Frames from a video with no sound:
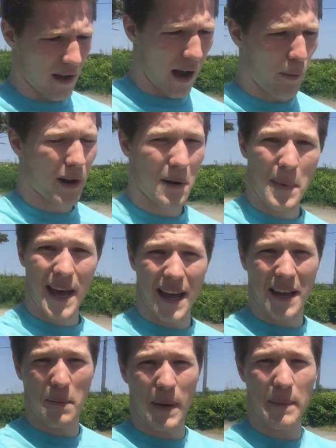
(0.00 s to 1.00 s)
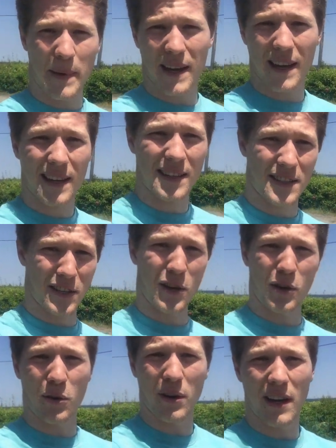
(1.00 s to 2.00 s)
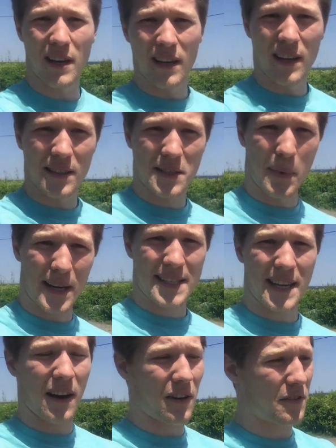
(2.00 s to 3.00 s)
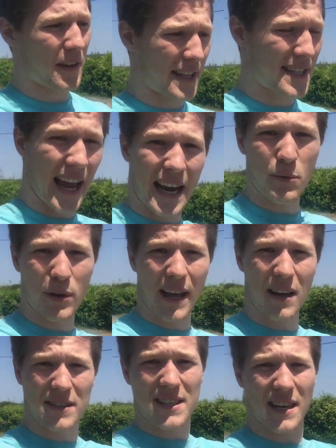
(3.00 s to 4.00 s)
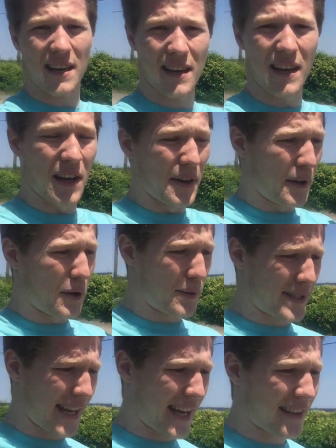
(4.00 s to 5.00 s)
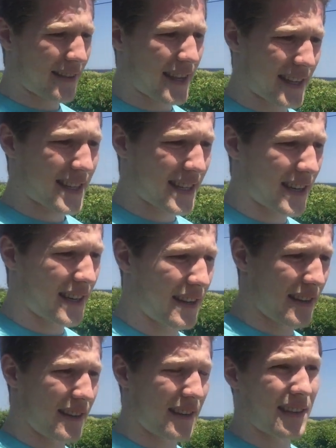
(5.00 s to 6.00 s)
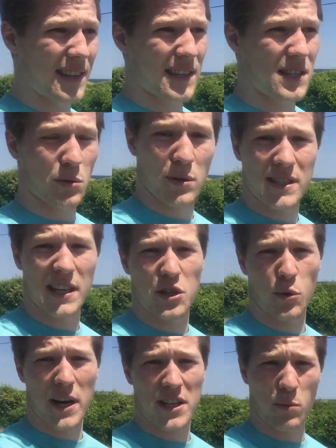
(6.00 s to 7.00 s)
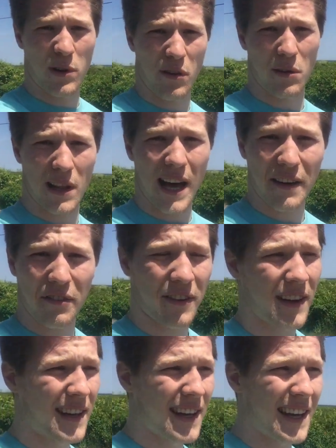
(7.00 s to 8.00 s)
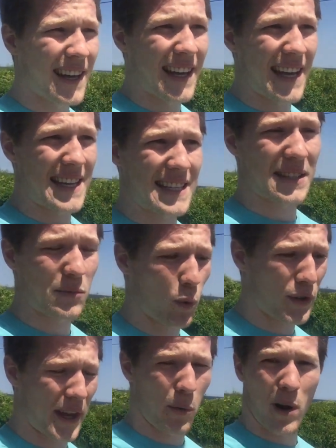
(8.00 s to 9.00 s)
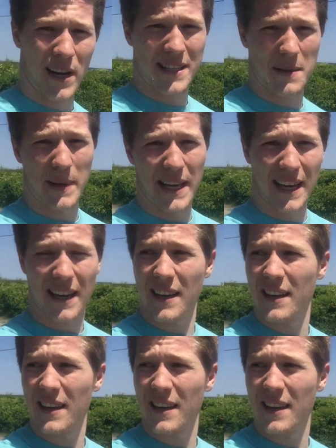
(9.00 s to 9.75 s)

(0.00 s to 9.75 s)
I want to make a commitment to you, to myself, and to anyone else who's in this sort of situation where their life isn't what they want it to be,